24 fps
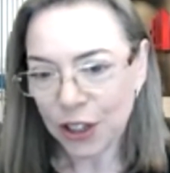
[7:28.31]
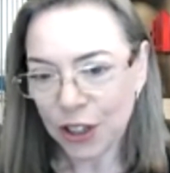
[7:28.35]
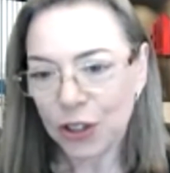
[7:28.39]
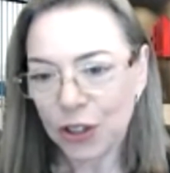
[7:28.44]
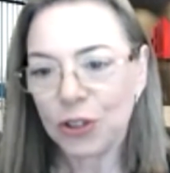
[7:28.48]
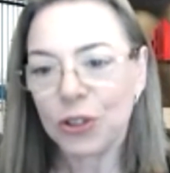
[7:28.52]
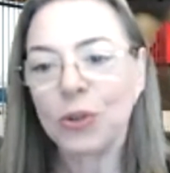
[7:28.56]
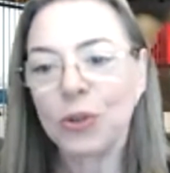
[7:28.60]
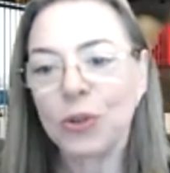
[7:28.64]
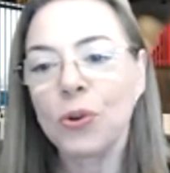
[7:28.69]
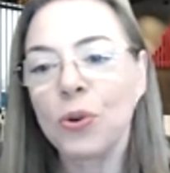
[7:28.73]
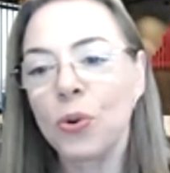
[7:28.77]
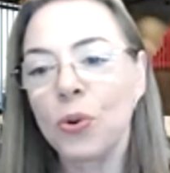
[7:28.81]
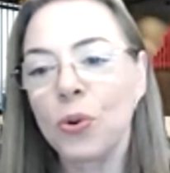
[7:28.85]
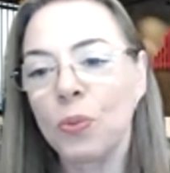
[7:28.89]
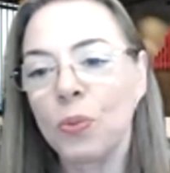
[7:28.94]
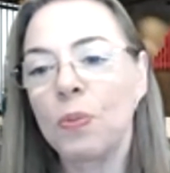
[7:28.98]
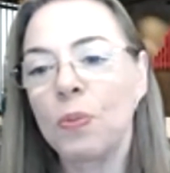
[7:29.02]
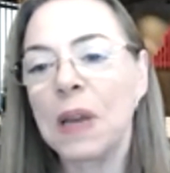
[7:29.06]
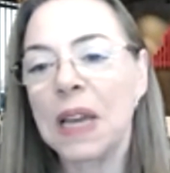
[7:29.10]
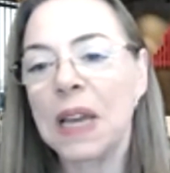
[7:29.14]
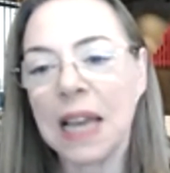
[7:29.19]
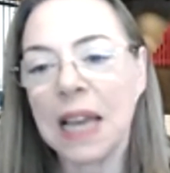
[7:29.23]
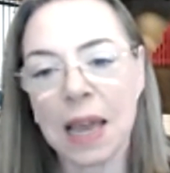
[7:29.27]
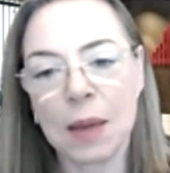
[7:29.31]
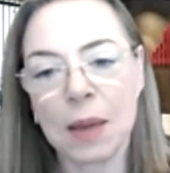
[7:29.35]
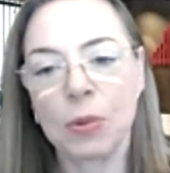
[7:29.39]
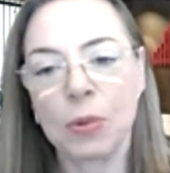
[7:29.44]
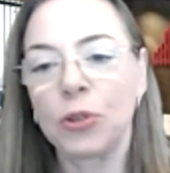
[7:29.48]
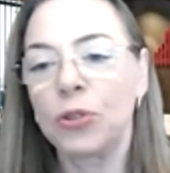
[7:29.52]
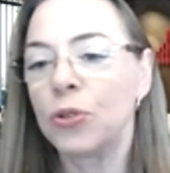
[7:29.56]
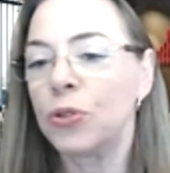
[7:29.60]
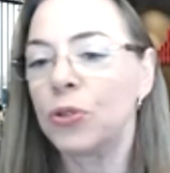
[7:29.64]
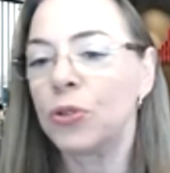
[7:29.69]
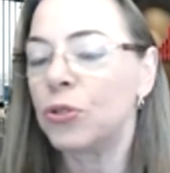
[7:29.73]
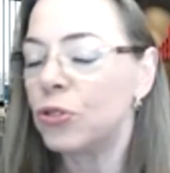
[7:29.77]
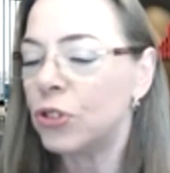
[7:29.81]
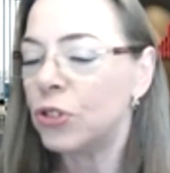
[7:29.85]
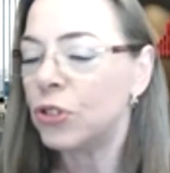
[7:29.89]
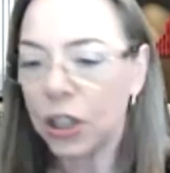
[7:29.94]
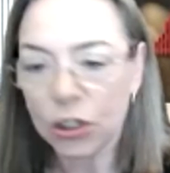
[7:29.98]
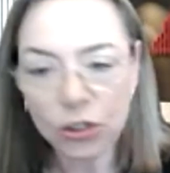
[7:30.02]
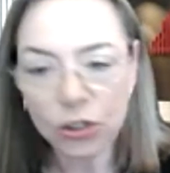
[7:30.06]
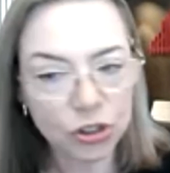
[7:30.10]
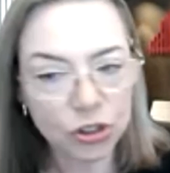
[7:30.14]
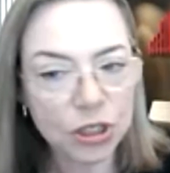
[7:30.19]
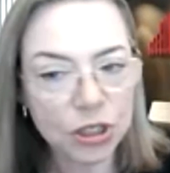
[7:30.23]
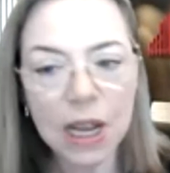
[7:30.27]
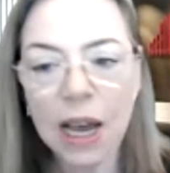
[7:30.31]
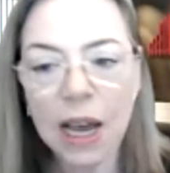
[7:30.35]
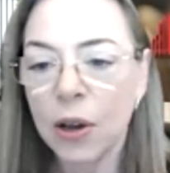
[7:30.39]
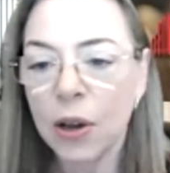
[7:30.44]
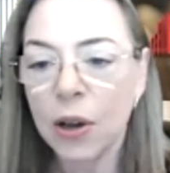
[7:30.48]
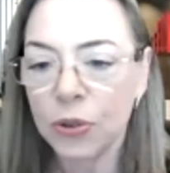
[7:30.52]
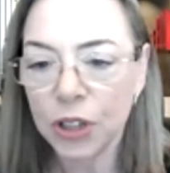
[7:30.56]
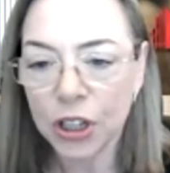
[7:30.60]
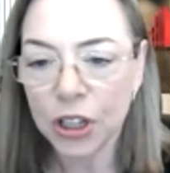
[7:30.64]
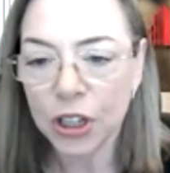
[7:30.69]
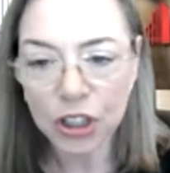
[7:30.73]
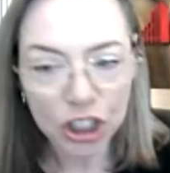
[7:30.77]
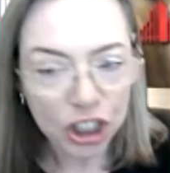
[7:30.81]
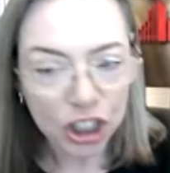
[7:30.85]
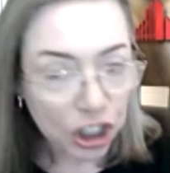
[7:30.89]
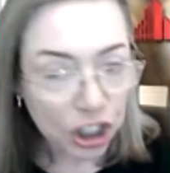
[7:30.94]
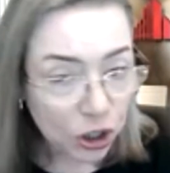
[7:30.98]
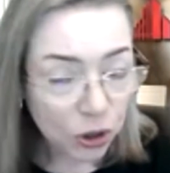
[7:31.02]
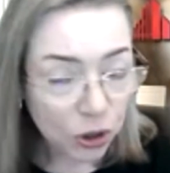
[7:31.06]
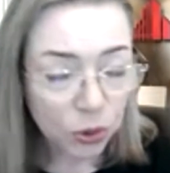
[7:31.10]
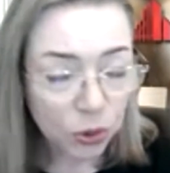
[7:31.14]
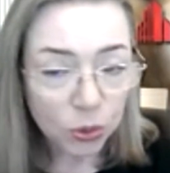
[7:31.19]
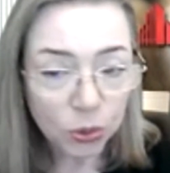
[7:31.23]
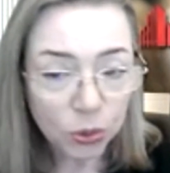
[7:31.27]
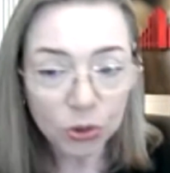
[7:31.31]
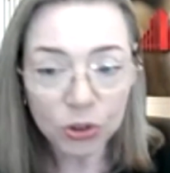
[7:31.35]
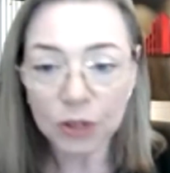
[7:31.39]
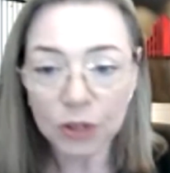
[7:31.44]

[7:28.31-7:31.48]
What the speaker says: through being able to touch down and use